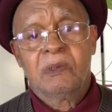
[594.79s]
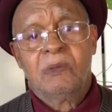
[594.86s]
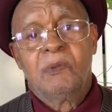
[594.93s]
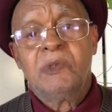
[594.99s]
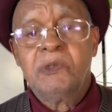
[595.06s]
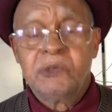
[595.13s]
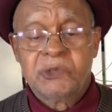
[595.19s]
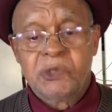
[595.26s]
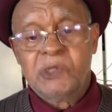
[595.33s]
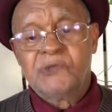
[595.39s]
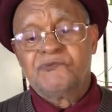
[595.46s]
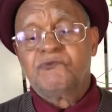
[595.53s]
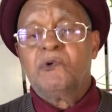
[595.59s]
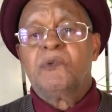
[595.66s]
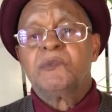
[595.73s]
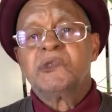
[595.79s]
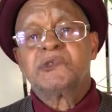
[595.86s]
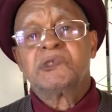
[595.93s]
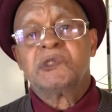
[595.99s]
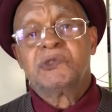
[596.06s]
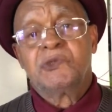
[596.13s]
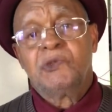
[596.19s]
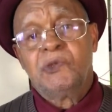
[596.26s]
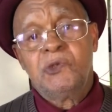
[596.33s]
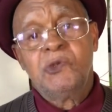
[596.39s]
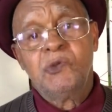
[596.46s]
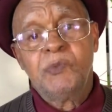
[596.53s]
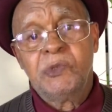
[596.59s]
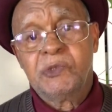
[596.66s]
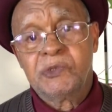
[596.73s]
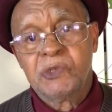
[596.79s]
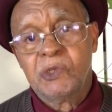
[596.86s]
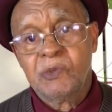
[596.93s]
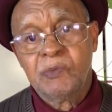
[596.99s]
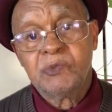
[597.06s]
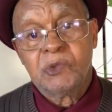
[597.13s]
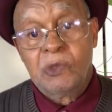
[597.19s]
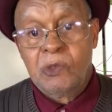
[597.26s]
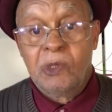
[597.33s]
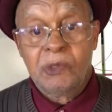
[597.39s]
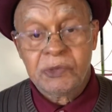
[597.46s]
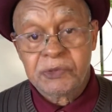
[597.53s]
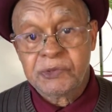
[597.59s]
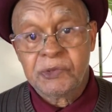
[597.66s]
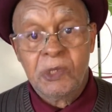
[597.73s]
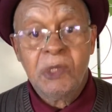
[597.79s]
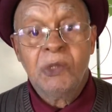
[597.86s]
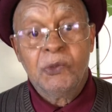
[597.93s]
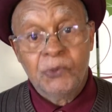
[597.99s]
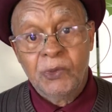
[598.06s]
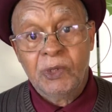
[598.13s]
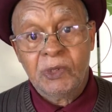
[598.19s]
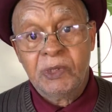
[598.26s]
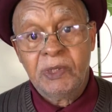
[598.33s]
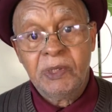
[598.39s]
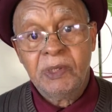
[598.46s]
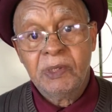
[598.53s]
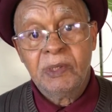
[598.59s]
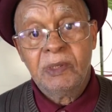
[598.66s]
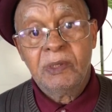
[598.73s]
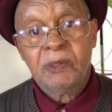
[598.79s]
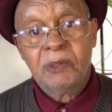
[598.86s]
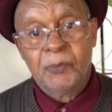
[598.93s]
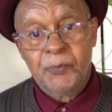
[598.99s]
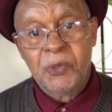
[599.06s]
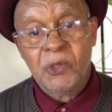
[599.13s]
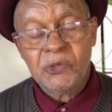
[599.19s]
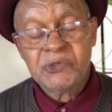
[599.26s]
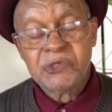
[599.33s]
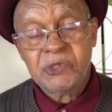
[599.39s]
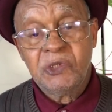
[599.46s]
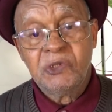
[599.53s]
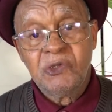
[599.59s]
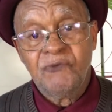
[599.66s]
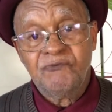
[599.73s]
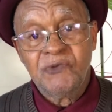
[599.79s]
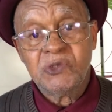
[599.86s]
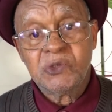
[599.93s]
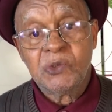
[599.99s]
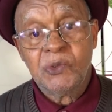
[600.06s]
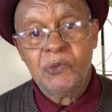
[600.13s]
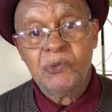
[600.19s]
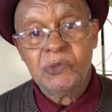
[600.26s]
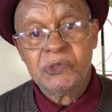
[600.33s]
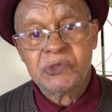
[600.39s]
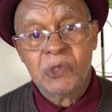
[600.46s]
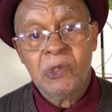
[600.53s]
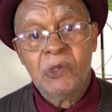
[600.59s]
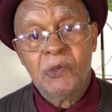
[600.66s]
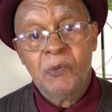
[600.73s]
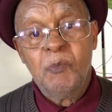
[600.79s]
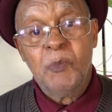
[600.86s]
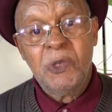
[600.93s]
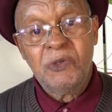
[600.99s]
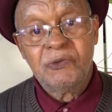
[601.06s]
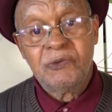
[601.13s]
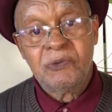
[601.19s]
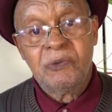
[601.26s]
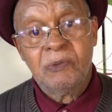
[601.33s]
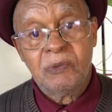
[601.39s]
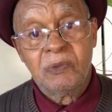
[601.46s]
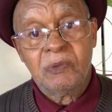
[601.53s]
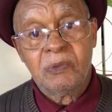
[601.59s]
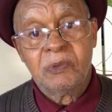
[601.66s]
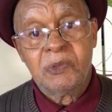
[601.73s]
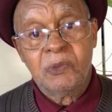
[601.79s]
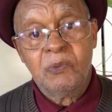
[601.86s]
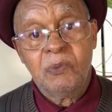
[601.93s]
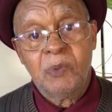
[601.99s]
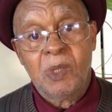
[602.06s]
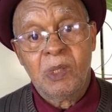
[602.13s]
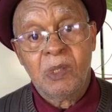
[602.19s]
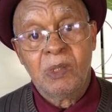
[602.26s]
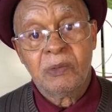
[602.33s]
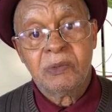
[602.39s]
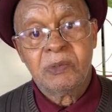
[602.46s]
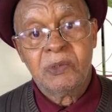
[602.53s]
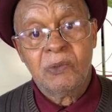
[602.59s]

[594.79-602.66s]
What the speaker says: When you transform this into human terms, or really the person, individual who is meant, to